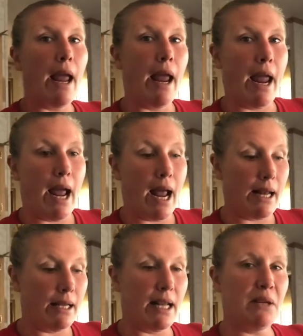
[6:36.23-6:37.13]

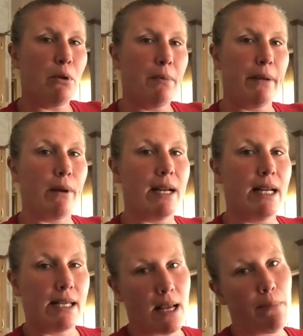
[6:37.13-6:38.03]
and then it will be ready
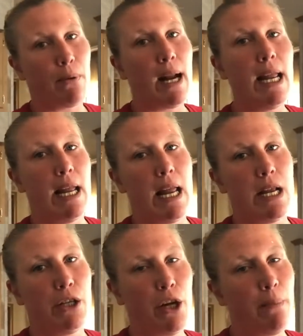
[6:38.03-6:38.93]
to separate
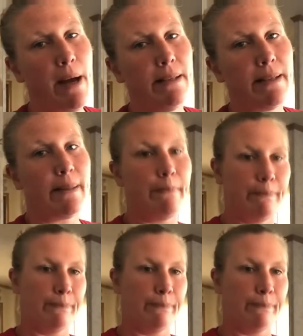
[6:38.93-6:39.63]
into your buns.